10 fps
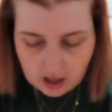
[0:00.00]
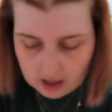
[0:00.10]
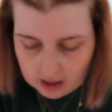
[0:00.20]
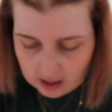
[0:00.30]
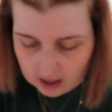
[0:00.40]

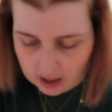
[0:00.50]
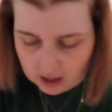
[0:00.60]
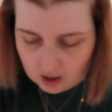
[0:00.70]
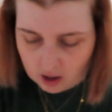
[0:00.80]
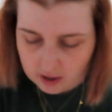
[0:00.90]
And
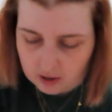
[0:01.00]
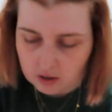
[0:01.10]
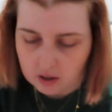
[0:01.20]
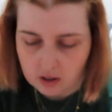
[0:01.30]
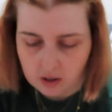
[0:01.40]
then I
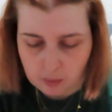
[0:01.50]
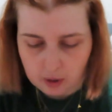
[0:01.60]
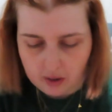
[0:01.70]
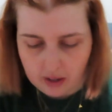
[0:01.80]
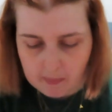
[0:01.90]
got
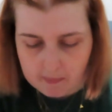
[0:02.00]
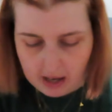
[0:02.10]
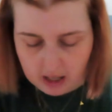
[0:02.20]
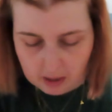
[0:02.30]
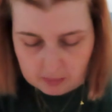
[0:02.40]
one of their
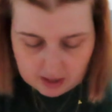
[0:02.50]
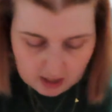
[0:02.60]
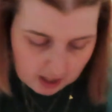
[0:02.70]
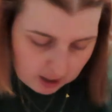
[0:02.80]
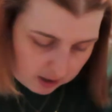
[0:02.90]
matte
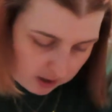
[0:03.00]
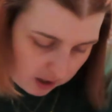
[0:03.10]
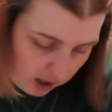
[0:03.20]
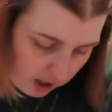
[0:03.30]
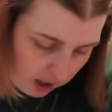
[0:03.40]
lipsticks
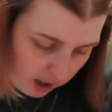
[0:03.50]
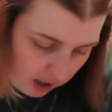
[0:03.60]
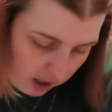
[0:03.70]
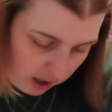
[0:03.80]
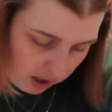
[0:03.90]

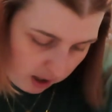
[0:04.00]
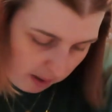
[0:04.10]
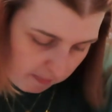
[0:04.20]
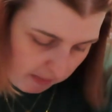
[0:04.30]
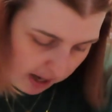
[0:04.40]
in
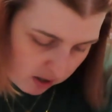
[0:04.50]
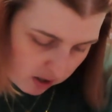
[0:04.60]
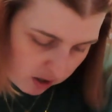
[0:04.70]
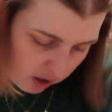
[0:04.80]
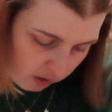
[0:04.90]
matte
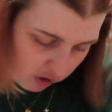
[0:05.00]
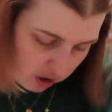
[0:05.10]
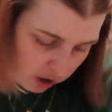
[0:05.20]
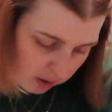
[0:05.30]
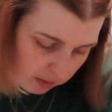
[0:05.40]

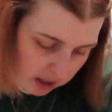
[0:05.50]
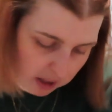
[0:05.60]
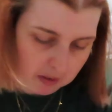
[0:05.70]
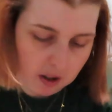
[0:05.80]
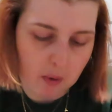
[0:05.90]
02
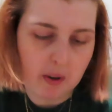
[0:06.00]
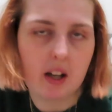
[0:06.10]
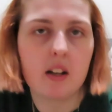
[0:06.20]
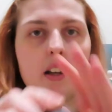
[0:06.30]
keep going,